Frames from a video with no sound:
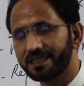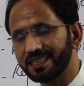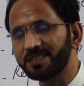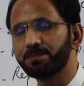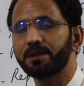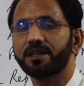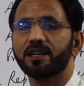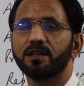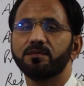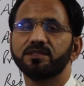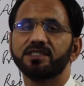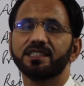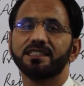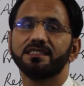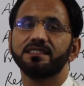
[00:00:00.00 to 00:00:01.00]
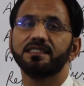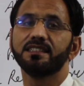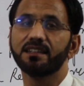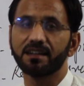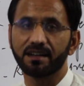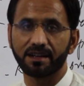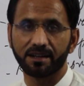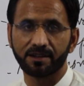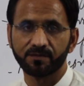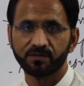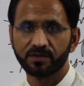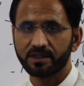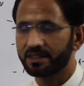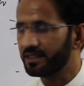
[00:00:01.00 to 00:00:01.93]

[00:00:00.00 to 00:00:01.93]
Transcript: this becomes engineering.